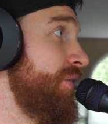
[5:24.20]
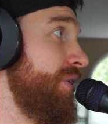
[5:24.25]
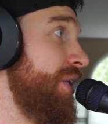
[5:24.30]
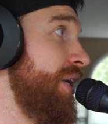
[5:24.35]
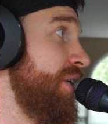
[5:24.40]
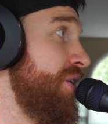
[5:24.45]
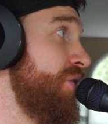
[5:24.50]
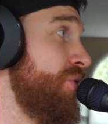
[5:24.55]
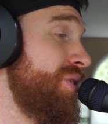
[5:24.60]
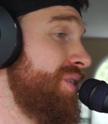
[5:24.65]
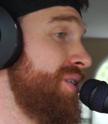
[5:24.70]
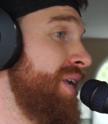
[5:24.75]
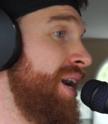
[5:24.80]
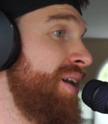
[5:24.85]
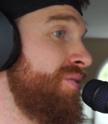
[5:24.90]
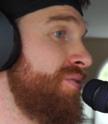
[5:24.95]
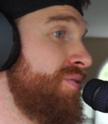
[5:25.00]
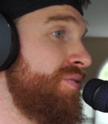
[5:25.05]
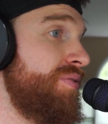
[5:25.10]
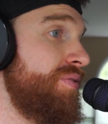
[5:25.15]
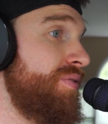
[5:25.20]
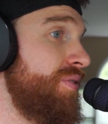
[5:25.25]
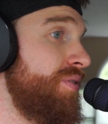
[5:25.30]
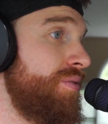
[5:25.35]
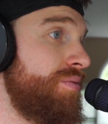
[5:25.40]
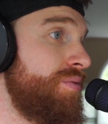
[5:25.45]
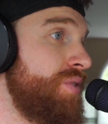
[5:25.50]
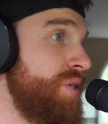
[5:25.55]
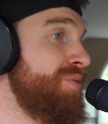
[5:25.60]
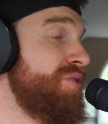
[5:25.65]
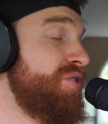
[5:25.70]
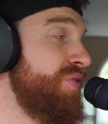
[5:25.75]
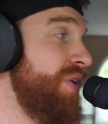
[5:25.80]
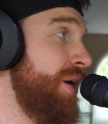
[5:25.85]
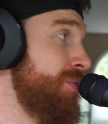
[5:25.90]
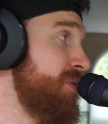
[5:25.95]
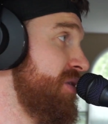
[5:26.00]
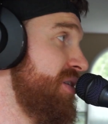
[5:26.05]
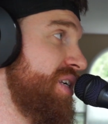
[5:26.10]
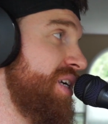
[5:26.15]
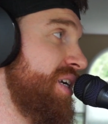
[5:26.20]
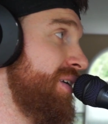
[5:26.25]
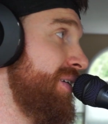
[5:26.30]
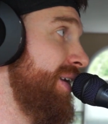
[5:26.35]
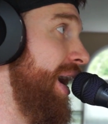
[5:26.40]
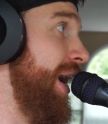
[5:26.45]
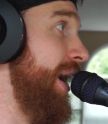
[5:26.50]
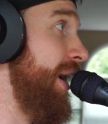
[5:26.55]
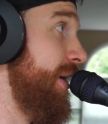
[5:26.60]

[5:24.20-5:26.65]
Like you could have too much vitamin C and die.